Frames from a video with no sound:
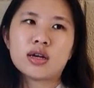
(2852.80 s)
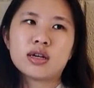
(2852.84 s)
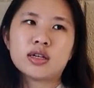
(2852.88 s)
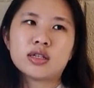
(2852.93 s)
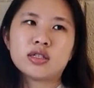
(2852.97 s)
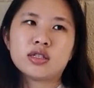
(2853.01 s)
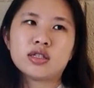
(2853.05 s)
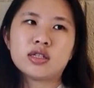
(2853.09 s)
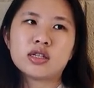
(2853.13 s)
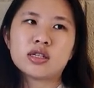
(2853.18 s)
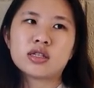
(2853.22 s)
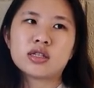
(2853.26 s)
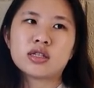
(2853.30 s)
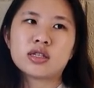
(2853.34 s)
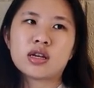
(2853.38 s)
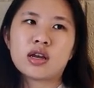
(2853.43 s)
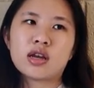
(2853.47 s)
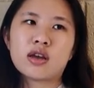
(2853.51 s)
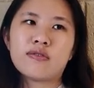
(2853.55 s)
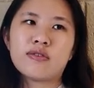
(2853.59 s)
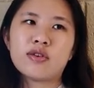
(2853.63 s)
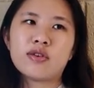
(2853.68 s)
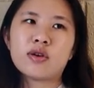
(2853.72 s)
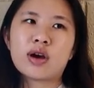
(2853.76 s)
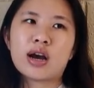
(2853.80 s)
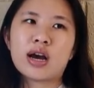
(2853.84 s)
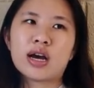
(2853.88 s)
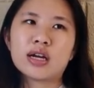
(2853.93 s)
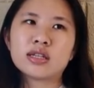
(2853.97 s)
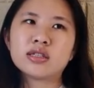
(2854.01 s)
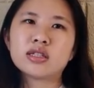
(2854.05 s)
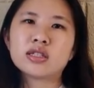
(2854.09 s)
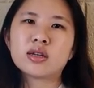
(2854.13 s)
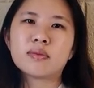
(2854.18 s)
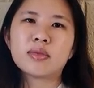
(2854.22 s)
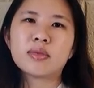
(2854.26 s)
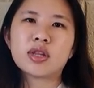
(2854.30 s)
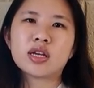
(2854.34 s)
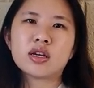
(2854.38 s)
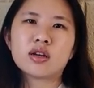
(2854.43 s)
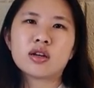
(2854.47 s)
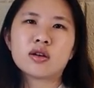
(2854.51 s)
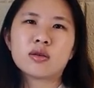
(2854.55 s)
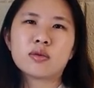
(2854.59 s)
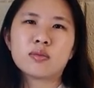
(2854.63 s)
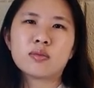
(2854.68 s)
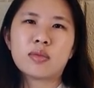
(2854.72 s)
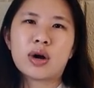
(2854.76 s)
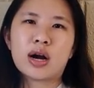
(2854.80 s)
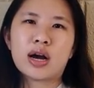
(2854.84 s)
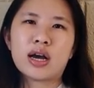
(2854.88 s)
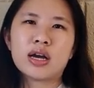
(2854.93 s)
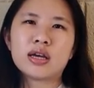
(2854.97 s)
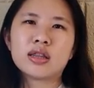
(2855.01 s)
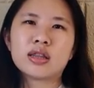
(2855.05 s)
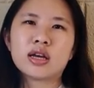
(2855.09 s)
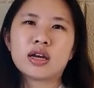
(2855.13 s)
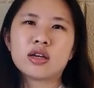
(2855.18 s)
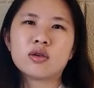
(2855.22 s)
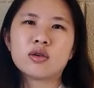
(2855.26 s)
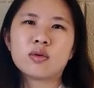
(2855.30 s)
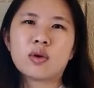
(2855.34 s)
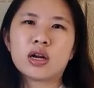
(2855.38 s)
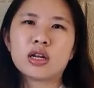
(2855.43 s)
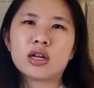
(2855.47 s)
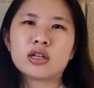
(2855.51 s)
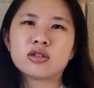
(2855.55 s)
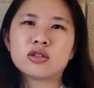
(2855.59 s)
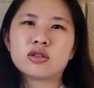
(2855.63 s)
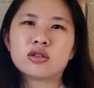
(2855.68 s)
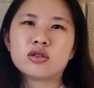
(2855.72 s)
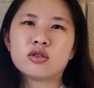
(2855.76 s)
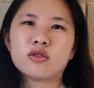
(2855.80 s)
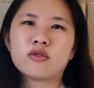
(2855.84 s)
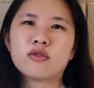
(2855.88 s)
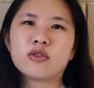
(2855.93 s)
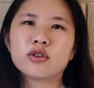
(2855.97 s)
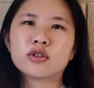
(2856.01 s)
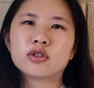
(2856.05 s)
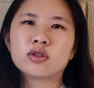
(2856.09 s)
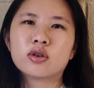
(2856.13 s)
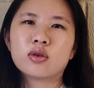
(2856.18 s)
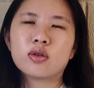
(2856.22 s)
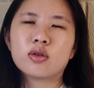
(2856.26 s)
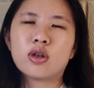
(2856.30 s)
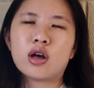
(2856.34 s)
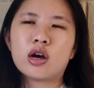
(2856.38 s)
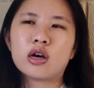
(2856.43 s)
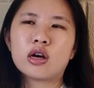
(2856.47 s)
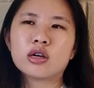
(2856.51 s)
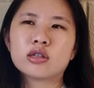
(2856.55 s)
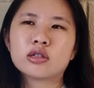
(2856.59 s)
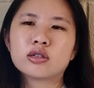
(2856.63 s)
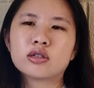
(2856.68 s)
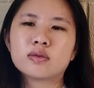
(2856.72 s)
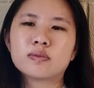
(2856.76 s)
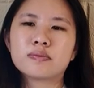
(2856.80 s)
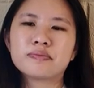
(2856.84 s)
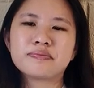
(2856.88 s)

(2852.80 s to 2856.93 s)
just if you had something in your mind that you wanted to do for so long,